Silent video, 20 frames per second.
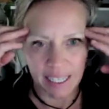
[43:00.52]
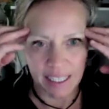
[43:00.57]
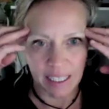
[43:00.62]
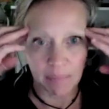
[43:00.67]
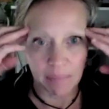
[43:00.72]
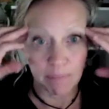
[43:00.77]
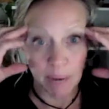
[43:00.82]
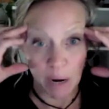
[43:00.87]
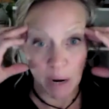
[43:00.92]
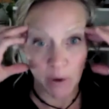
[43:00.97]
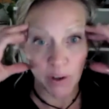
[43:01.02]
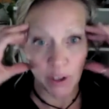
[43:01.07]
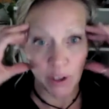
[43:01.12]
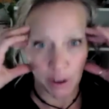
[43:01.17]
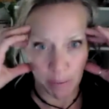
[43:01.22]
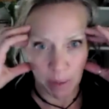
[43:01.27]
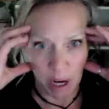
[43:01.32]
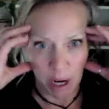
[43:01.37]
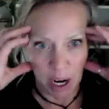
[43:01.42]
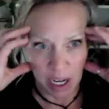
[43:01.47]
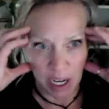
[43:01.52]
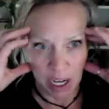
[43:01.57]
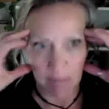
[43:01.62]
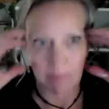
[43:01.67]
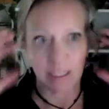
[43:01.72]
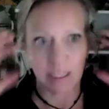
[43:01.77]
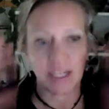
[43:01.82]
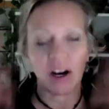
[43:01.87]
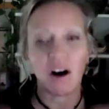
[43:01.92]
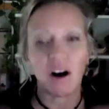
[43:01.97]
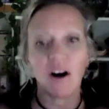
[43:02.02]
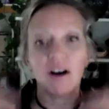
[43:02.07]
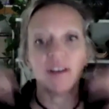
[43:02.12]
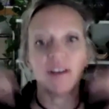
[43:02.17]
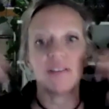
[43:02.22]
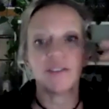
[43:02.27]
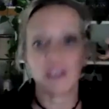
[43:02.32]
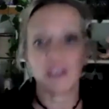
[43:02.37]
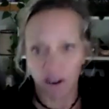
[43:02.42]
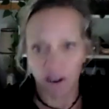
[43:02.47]
about your body
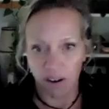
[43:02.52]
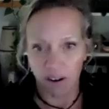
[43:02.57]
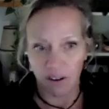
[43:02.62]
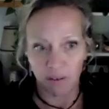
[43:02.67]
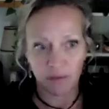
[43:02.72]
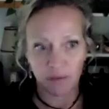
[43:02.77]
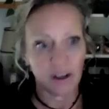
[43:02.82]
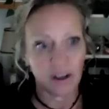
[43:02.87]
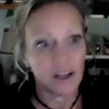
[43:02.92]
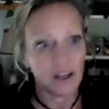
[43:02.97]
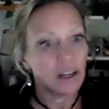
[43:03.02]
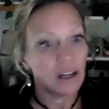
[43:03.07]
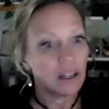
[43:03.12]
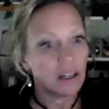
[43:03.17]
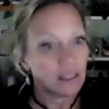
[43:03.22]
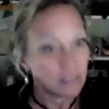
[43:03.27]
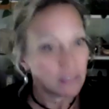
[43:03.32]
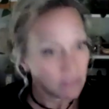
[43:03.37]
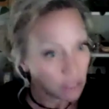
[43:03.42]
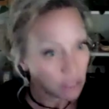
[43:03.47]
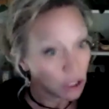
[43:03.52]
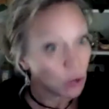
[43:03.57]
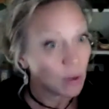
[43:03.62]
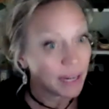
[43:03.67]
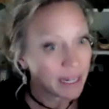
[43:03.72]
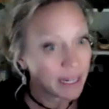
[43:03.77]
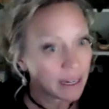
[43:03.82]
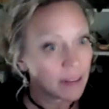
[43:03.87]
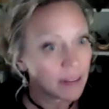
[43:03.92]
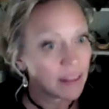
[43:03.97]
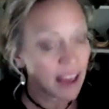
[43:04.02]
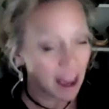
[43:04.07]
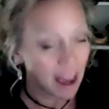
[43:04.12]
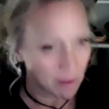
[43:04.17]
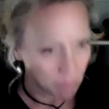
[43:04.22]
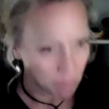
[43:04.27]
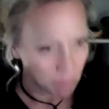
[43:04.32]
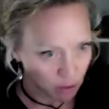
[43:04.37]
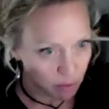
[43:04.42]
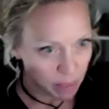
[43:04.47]
because of doing that
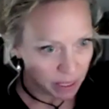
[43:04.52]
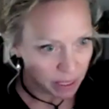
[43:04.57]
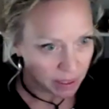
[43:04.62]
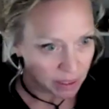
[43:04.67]
movement.